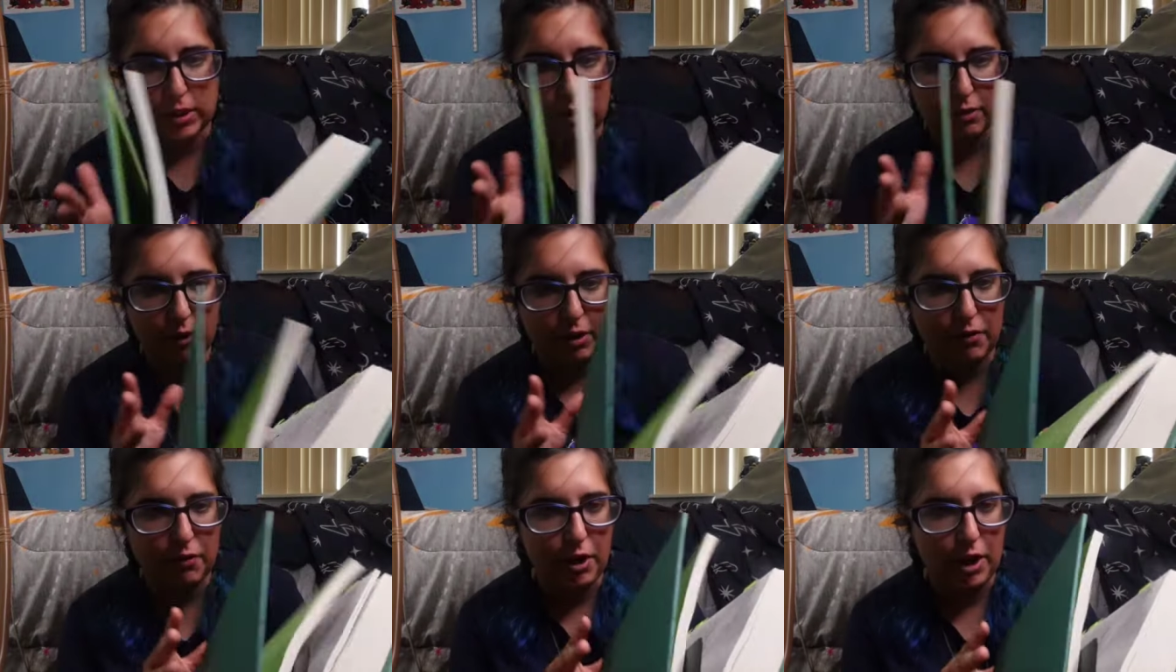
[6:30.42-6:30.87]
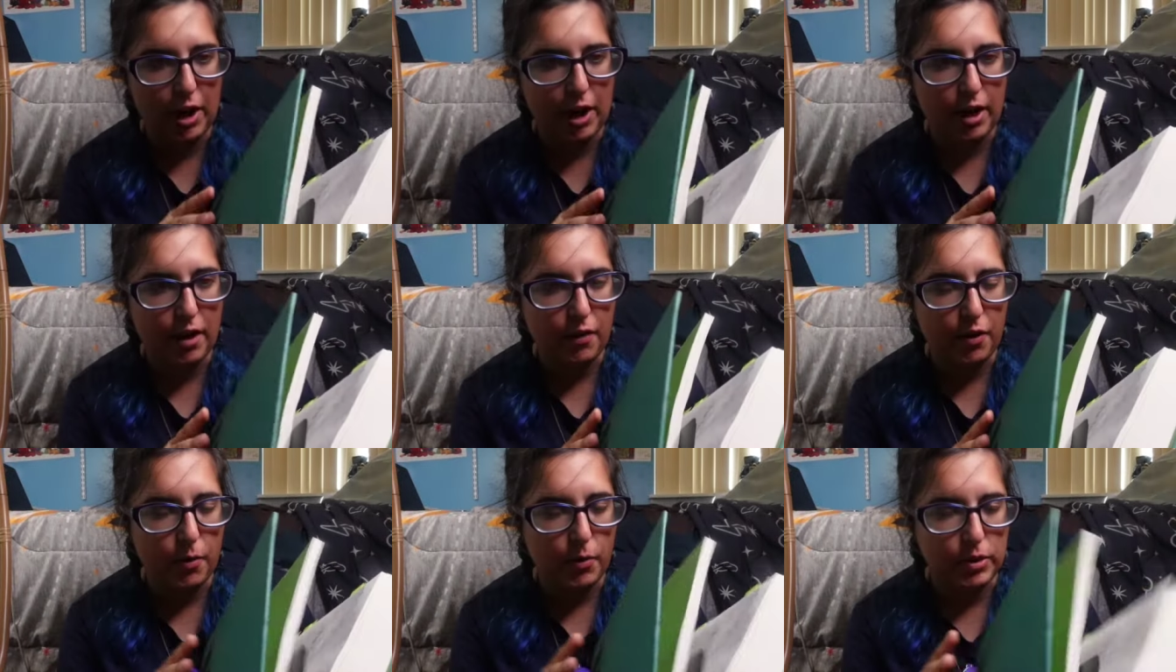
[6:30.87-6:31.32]
at the very, very
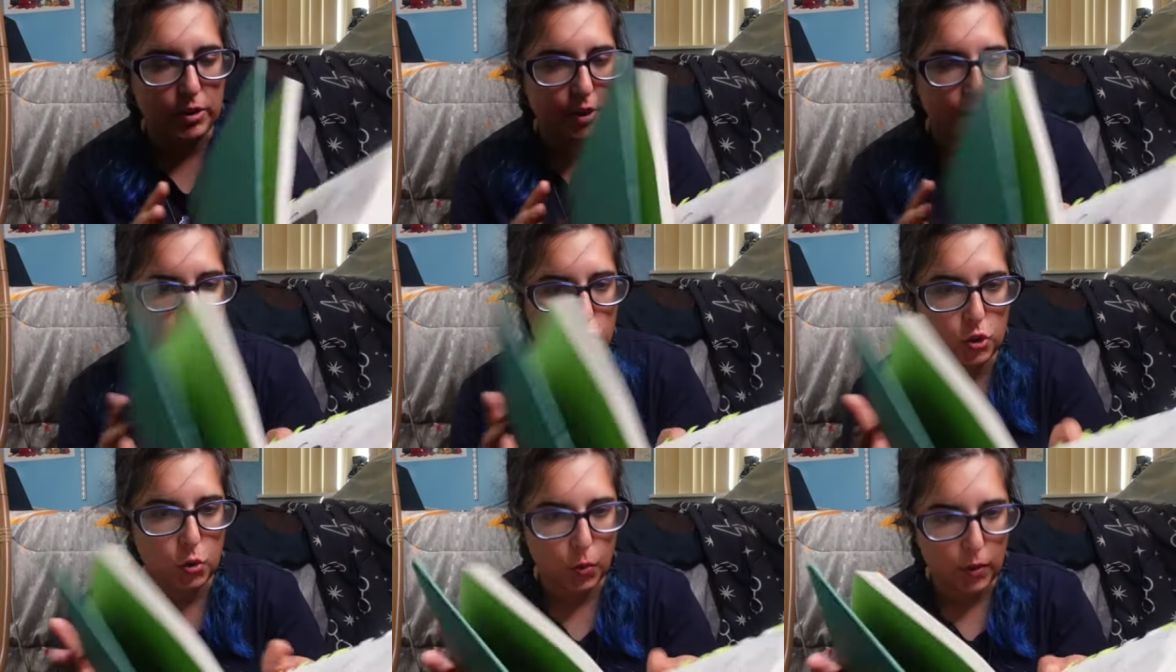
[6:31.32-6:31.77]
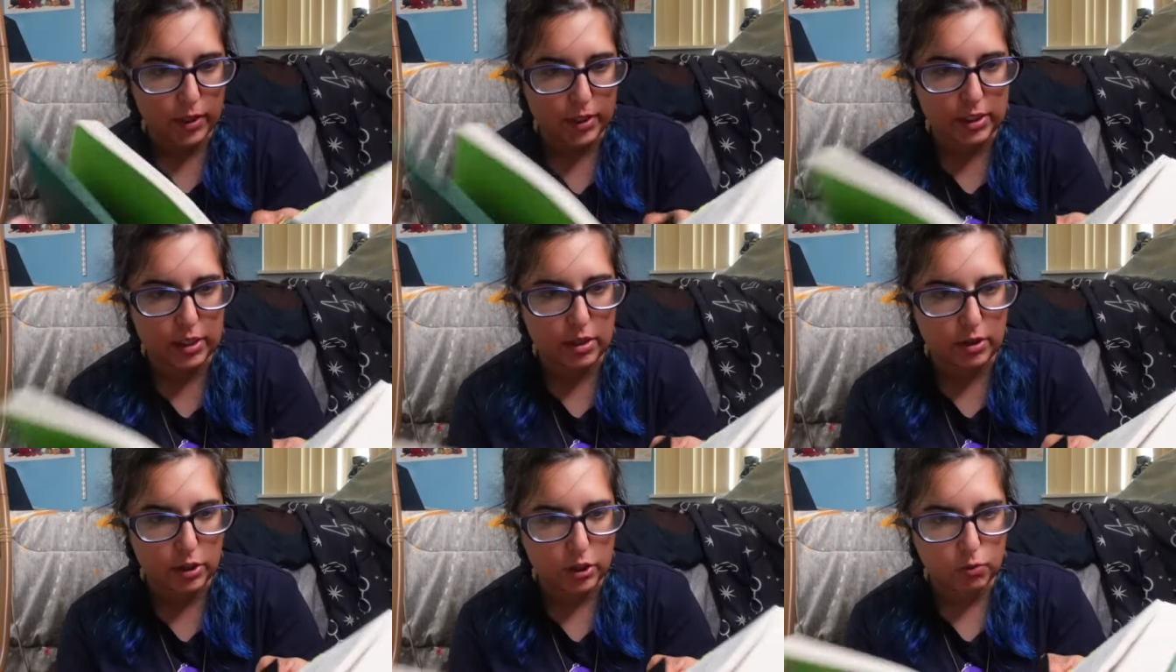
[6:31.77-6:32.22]
end. There was a lot of
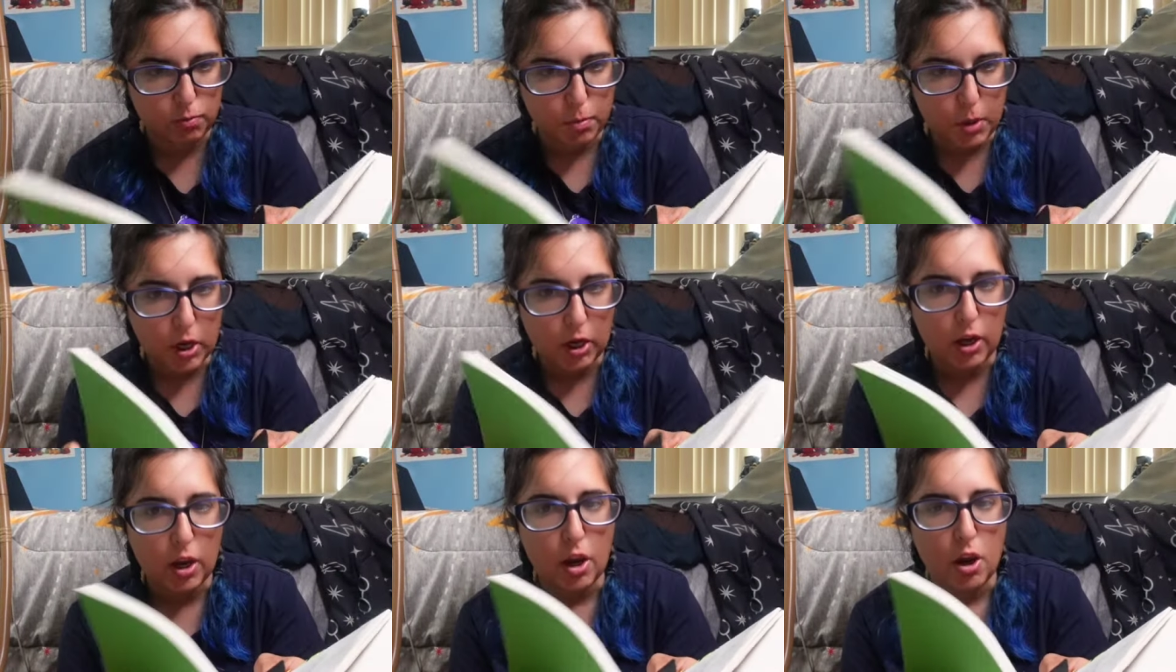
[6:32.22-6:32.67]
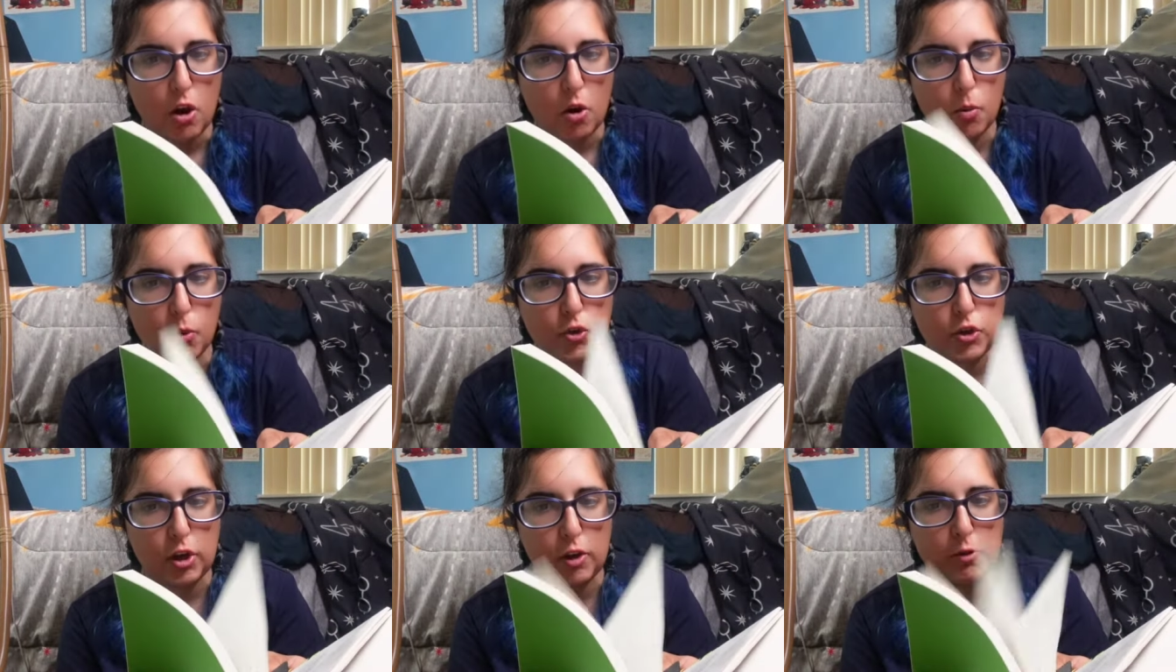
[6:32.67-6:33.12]
twists in this book,
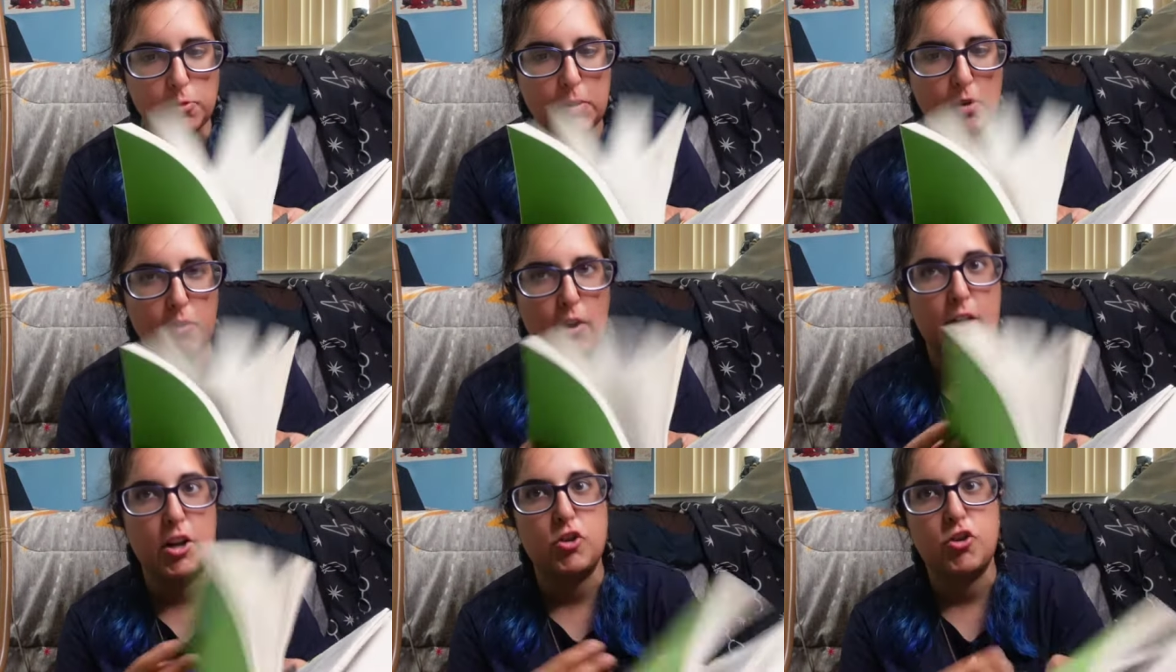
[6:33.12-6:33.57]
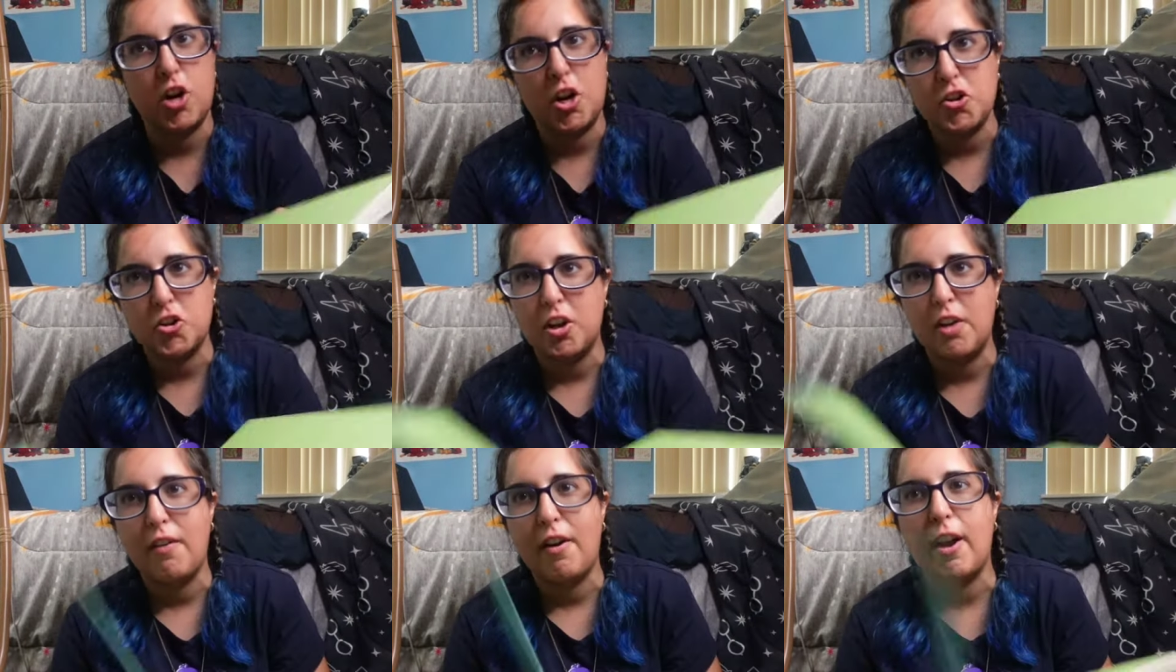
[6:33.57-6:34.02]
which gives me Ronnie
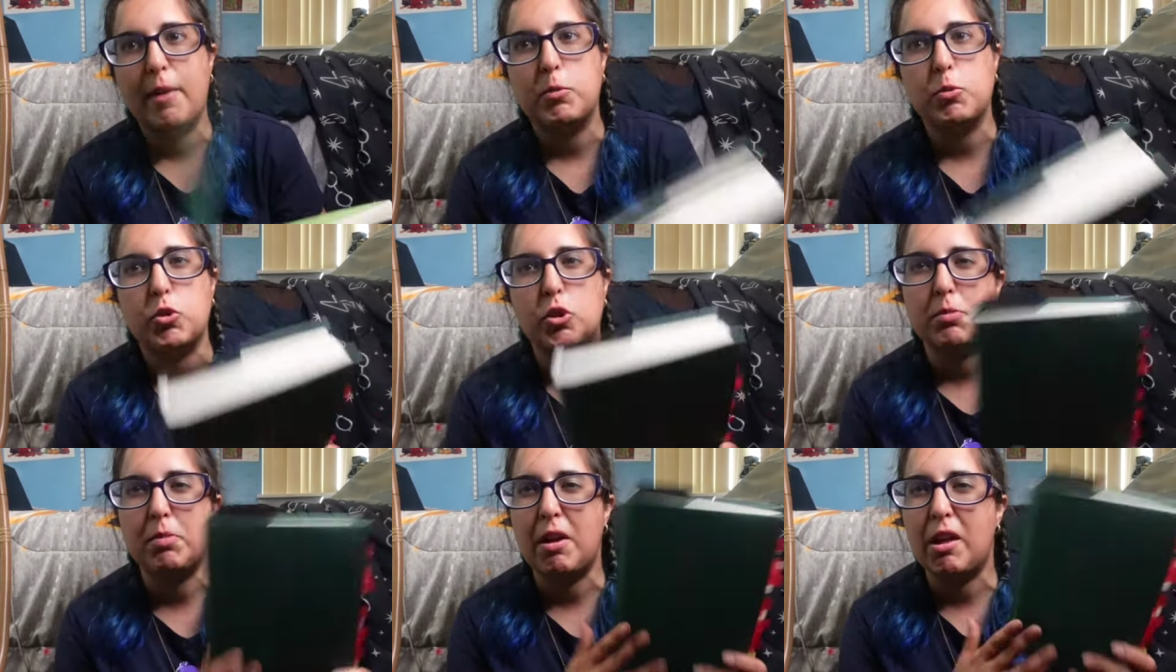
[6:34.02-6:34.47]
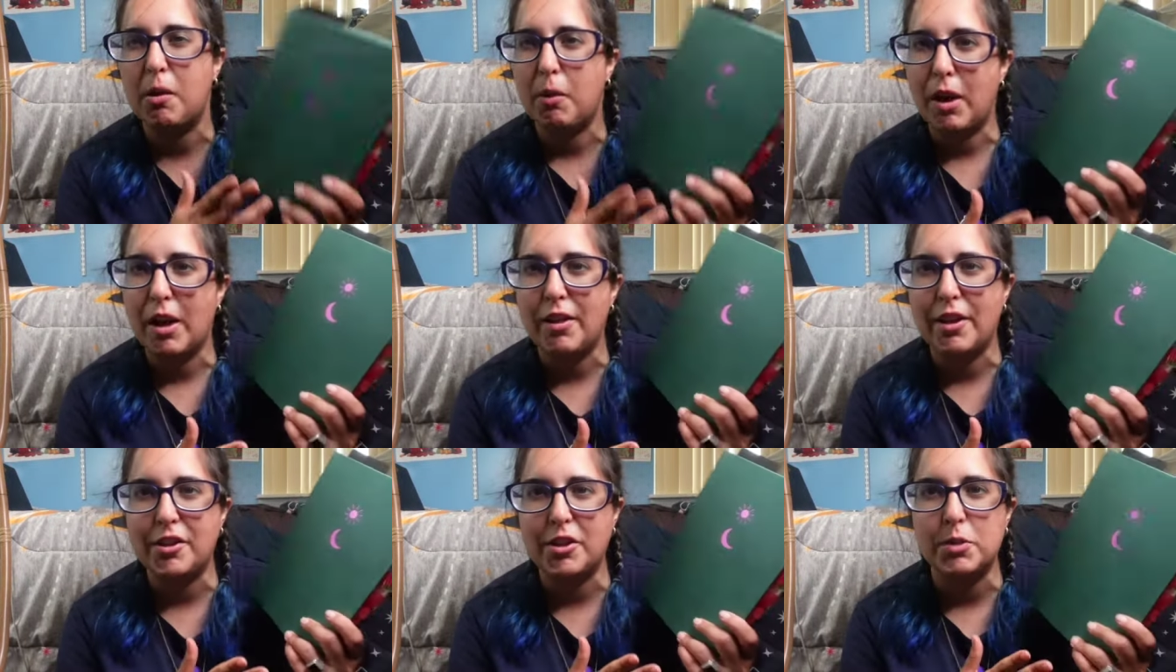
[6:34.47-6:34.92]
Troshky vibe, which is probably
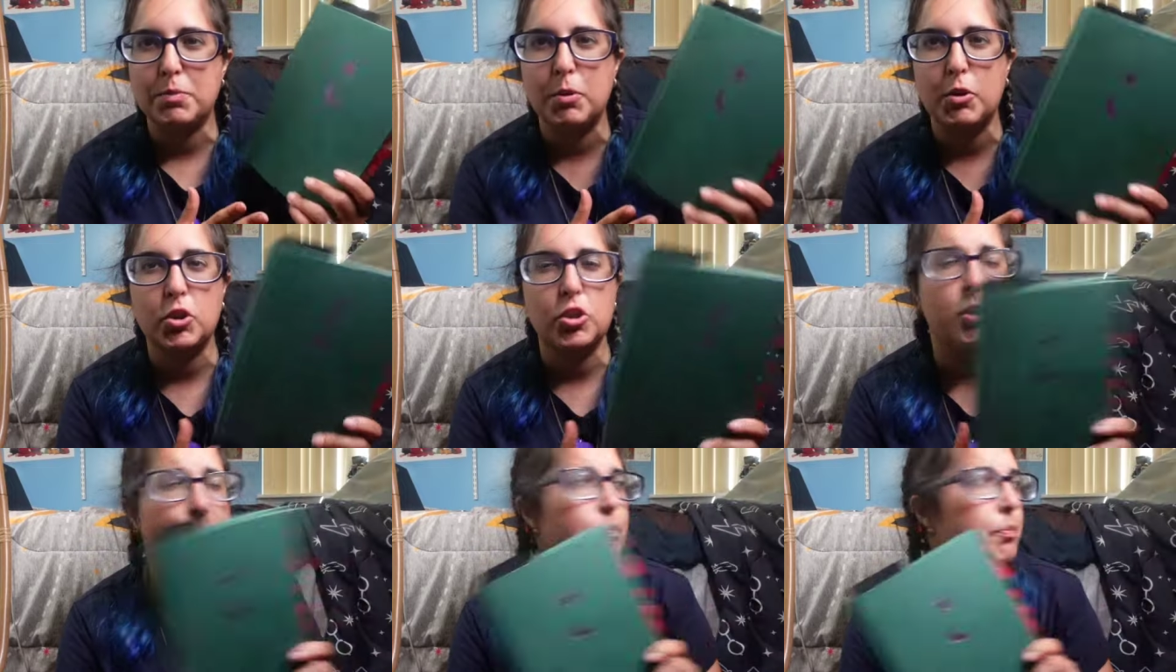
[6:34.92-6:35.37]
why I like this book too.